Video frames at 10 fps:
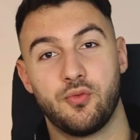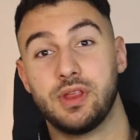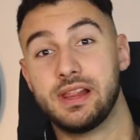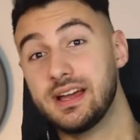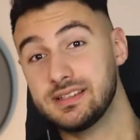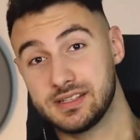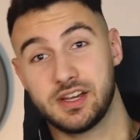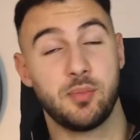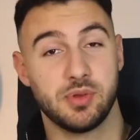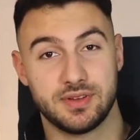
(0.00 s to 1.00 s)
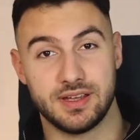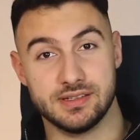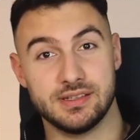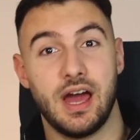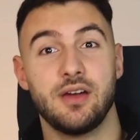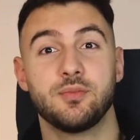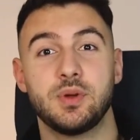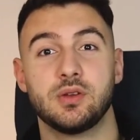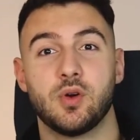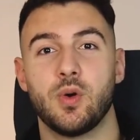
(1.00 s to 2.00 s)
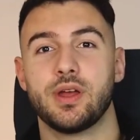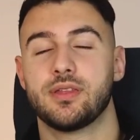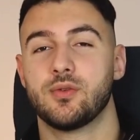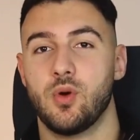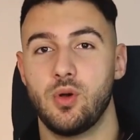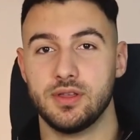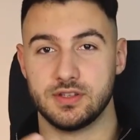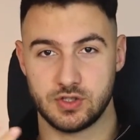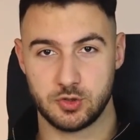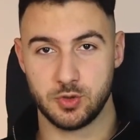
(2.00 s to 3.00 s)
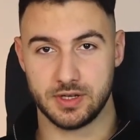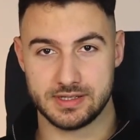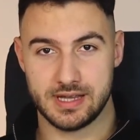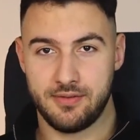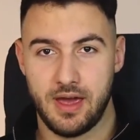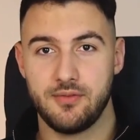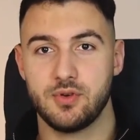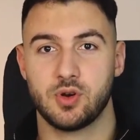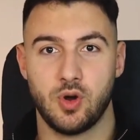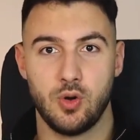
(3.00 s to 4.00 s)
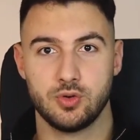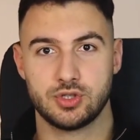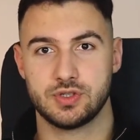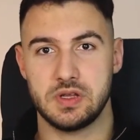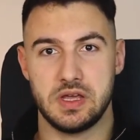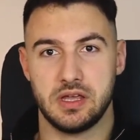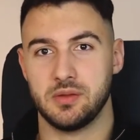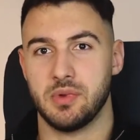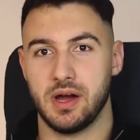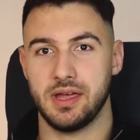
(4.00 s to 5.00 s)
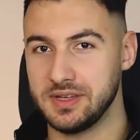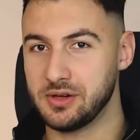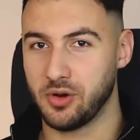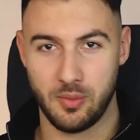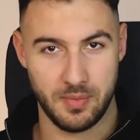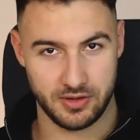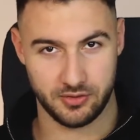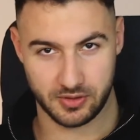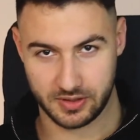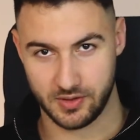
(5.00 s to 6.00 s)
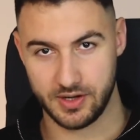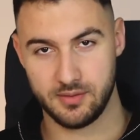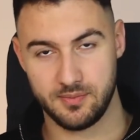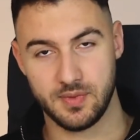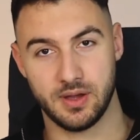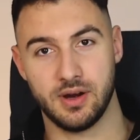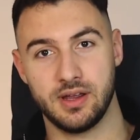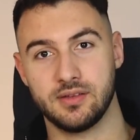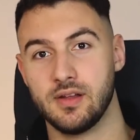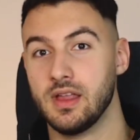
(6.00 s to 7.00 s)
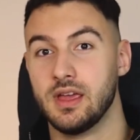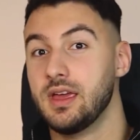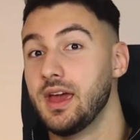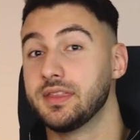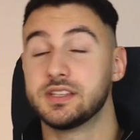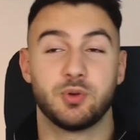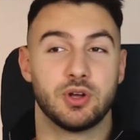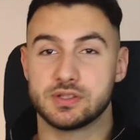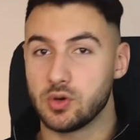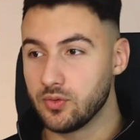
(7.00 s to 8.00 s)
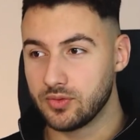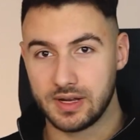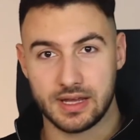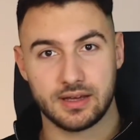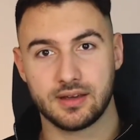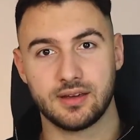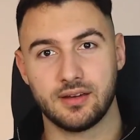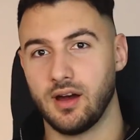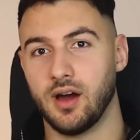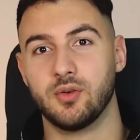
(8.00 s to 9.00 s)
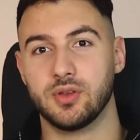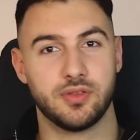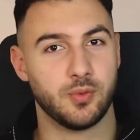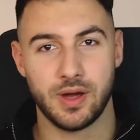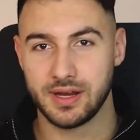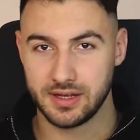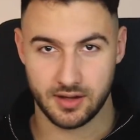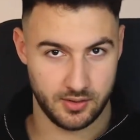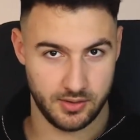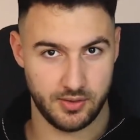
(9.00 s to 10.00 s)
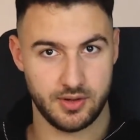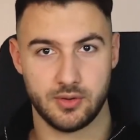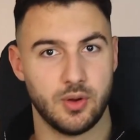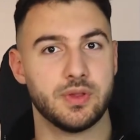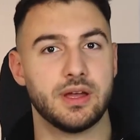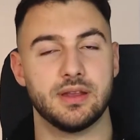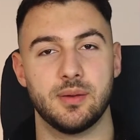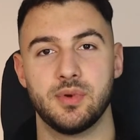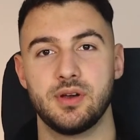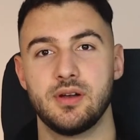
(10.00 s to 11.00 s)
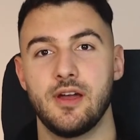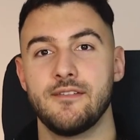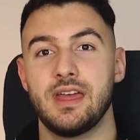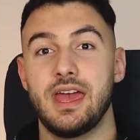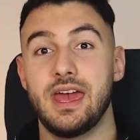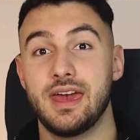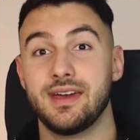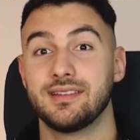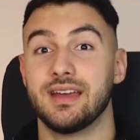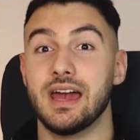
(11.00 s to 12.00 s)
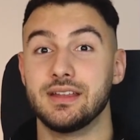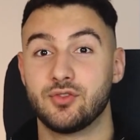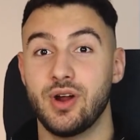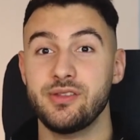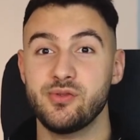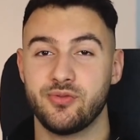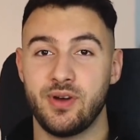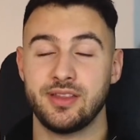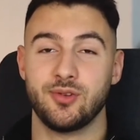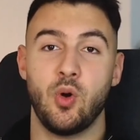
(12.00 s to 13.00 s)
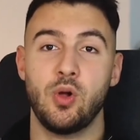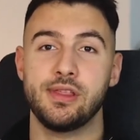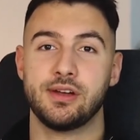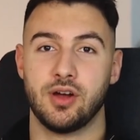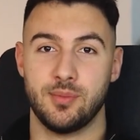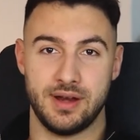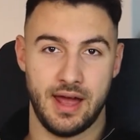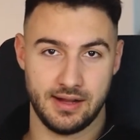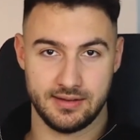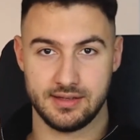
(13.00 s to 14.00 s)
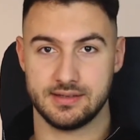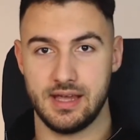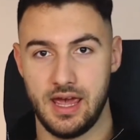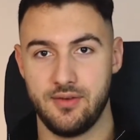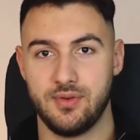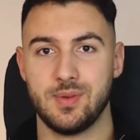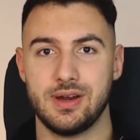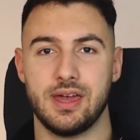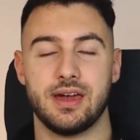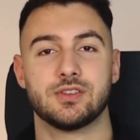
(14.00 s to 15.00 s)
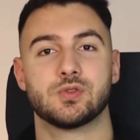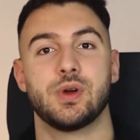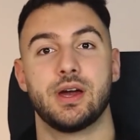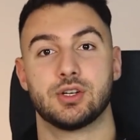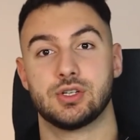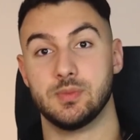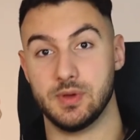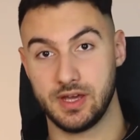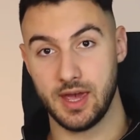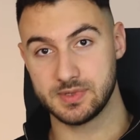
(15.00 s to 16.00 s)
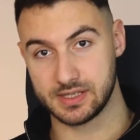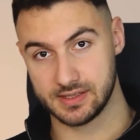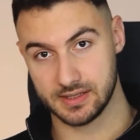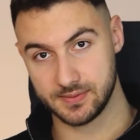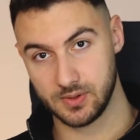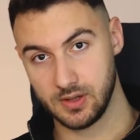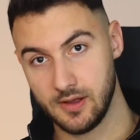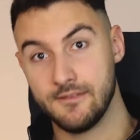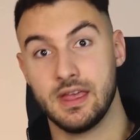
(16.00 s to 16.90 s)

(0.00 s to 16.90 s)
For the last couple of days, I've been going through all the students I've ever coached in my e-com mentor career, all right? At this point, it's over like 120, 130, around that number. And I try to find all the commonalities everybody has who actually became successful.